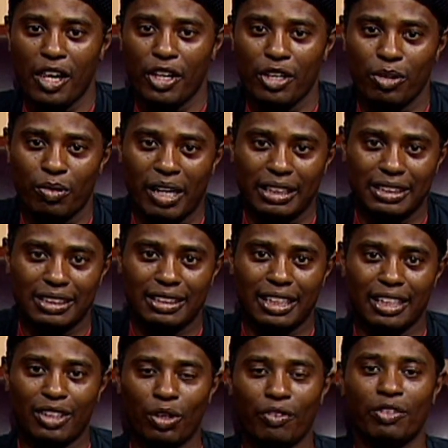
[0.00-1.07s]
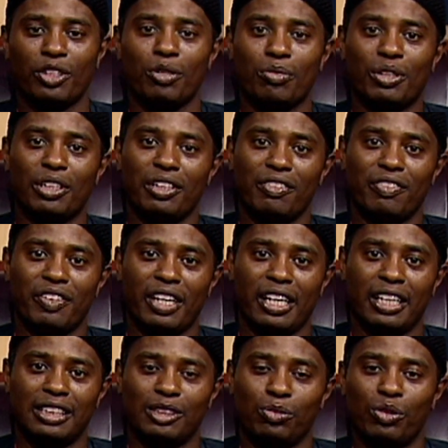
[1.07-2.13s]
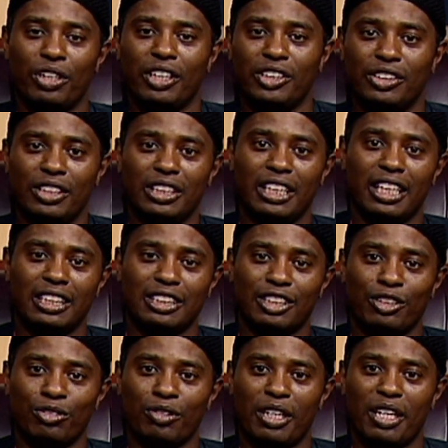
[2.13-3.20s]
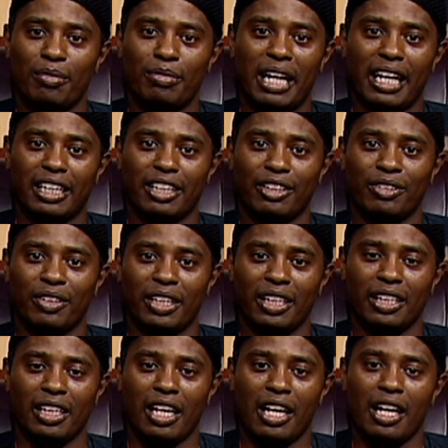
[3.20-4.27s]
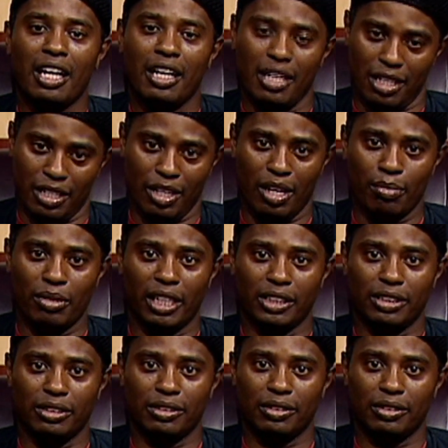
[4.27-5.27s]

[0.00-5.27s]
You're watching Sankofa Community Affairs, 100 years of the red, black, and green. God bless you.